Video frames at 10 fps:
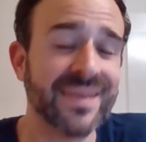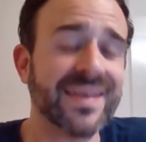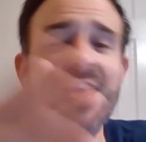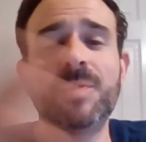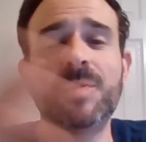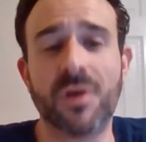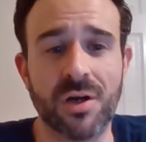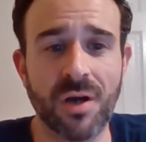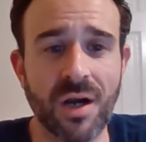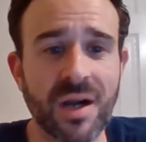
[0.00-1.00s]
The guy's been
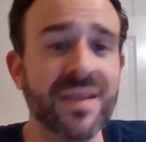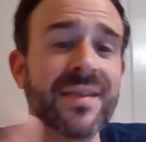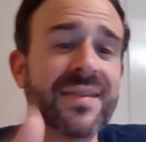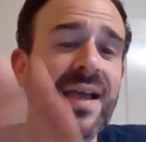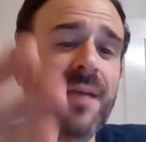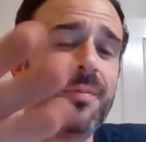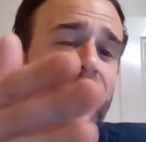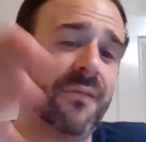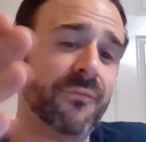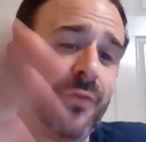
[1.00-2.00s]
hurt, all right? The guy
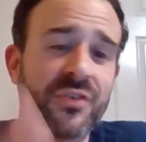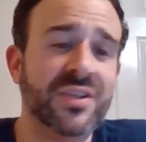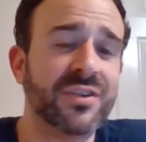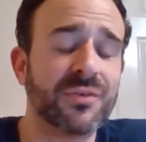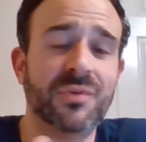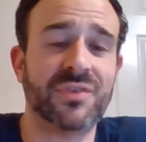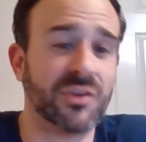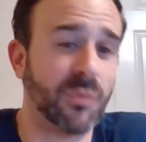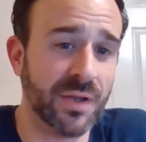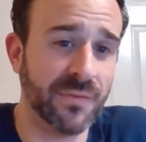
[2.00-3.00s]
played a full season when he was like
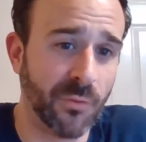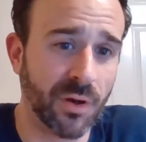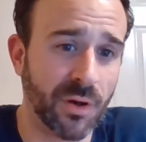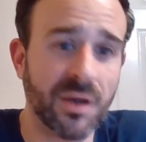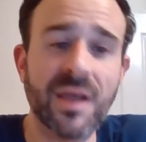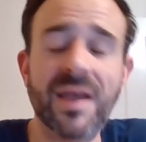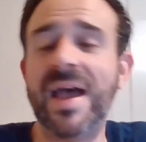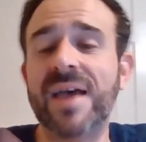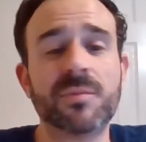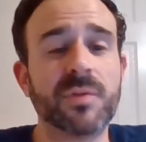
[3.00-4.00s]
24,
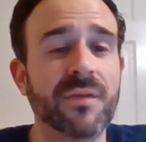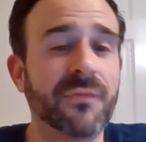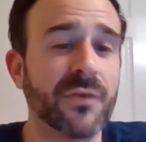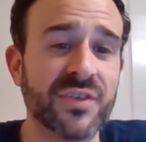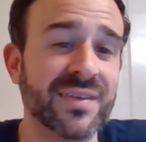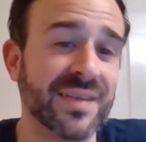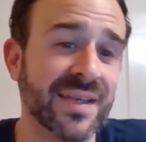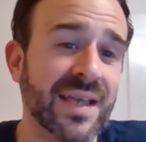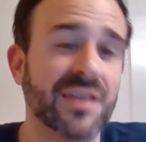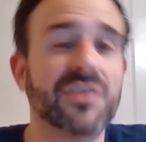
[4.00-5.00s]
hasn't played a full season
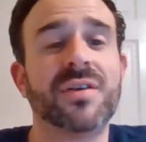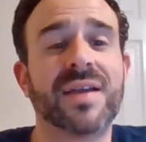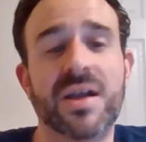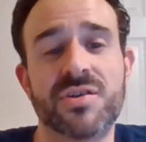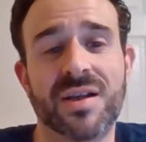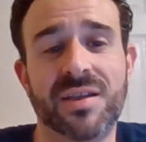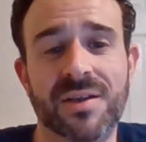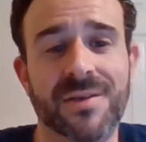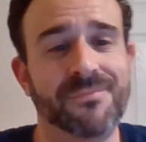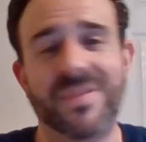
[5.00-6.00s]
again until a contract
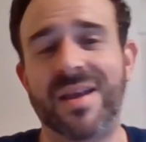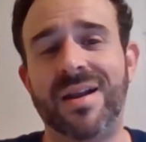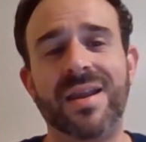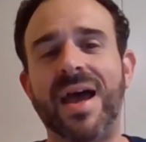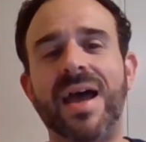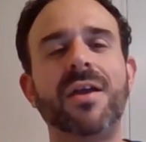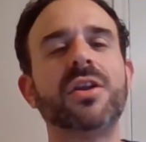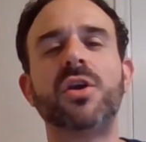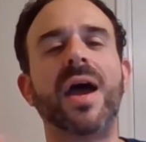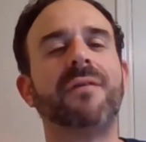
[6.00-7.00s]
year. All right, I
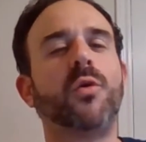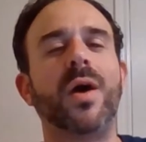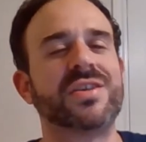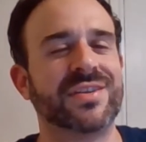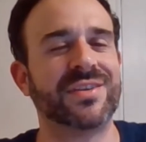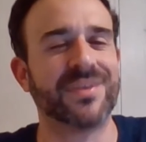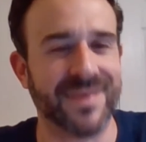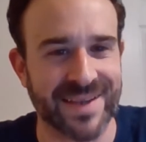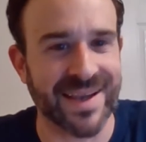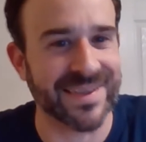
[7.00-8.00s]
already have questions about
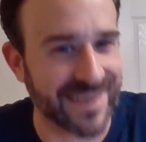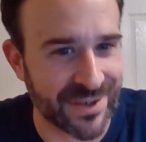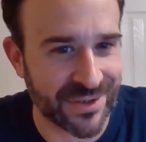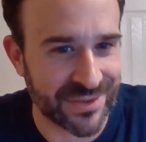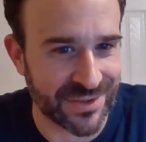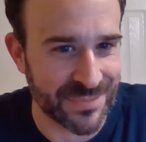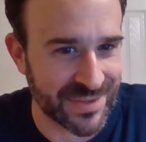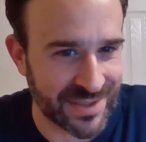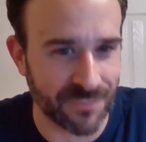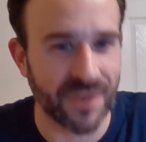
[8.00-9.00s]
the guy's character to
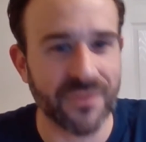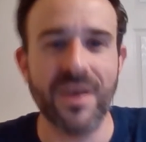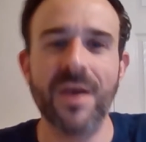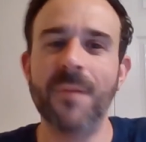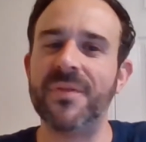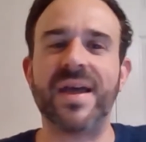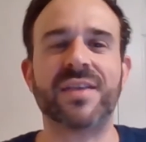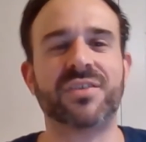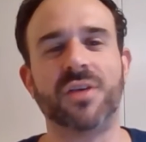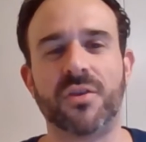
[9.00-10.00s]
begin with, but
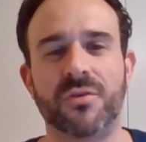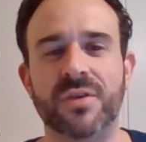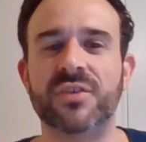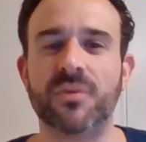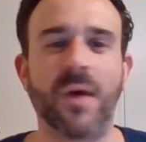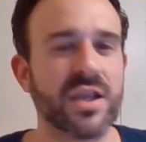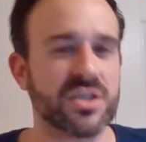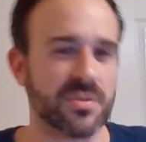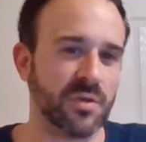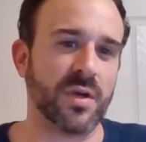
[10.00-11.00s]
that's another reason why I
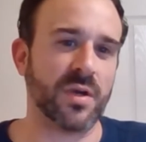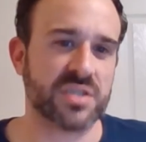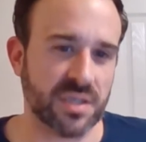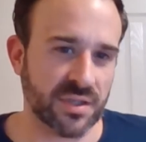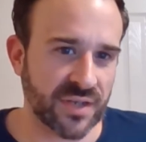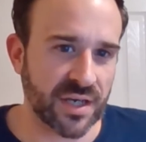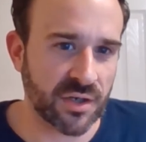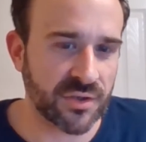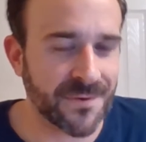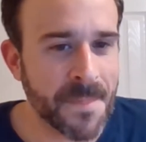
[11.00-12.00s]
should be questioning his
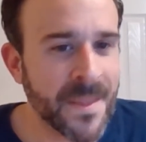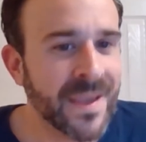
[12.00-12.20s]
character.